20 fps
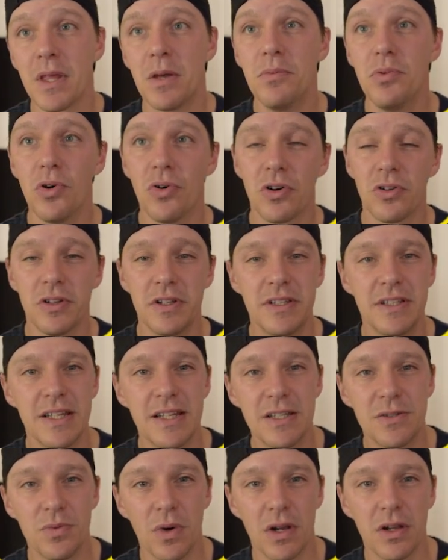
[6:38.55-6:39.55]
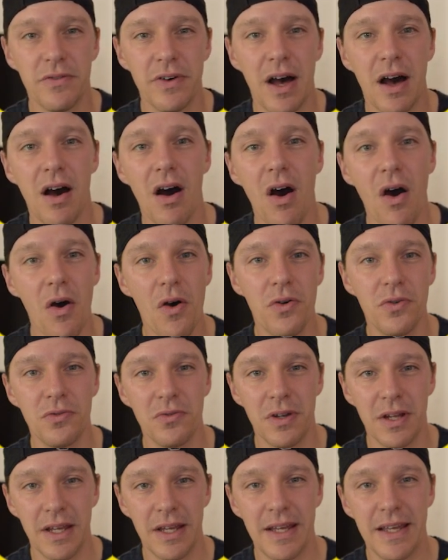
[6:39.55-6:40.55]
Bjorklund is one of our own.